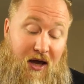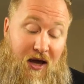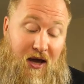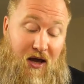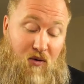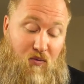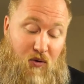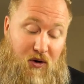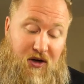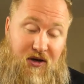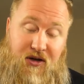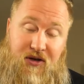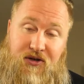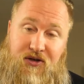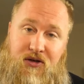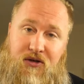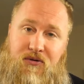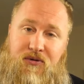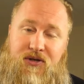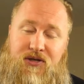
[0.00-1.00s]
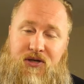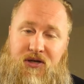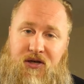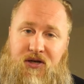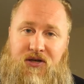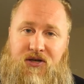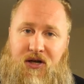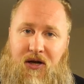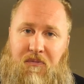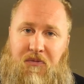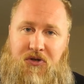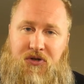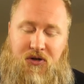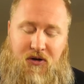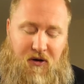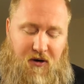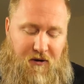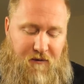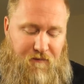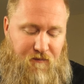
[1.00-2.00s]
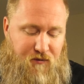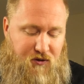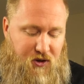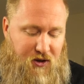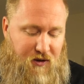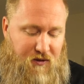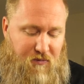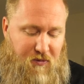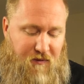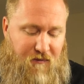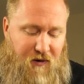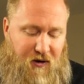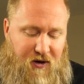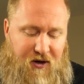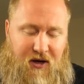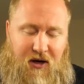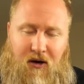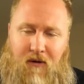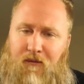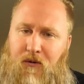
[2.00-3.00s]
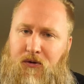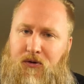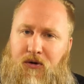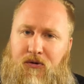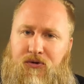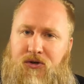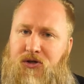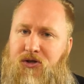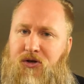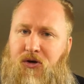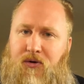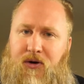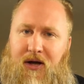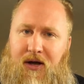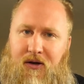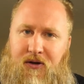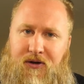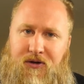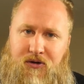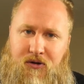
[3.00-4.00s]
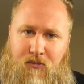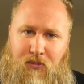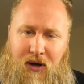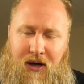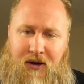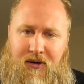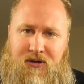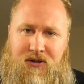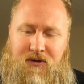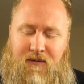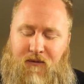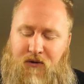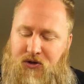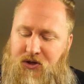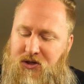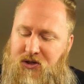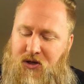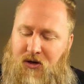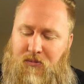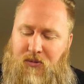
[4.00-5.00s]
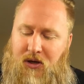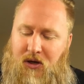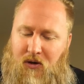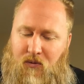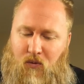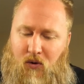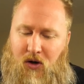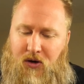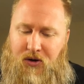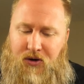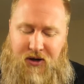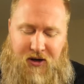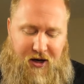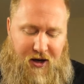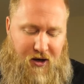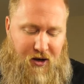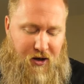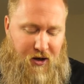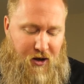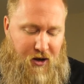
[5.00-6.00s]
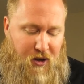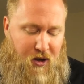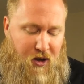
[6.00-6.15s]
And what it could do is it could damage the card. So you have to be very careful. Don't just go to LN2 BIOS. If you're just going to be on water and air,